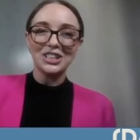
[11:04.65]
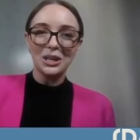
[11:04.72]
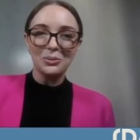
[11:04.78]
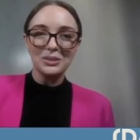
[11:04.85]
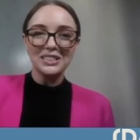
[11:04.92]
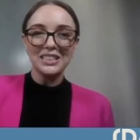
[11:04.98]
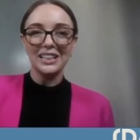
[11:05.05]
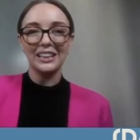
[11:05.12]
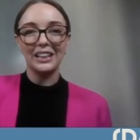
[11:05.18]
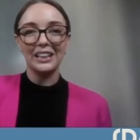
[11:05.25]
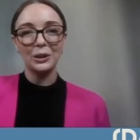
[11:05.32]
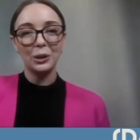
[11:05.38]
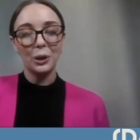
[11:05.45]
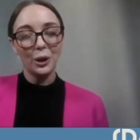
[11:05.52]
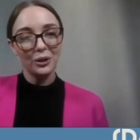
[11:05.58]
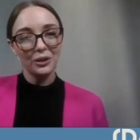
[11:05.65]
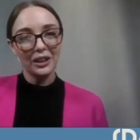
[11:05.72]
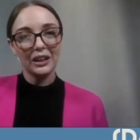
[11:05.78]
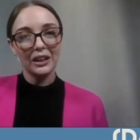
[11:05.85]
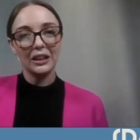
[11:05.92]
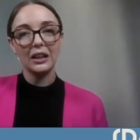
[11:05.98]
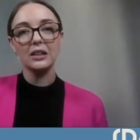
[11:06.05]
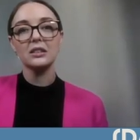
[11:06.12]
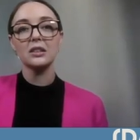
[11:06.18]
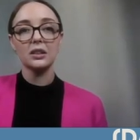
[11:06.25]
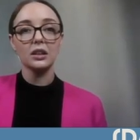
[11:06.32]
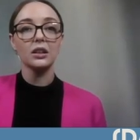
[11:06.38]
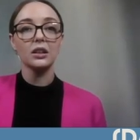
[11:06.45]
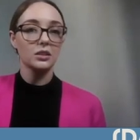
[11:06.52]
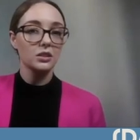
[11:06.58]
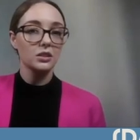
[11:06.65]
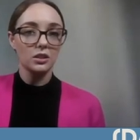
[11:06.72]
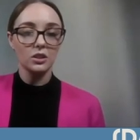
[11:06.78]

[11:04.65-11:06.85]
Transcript: she was selling clothing under the,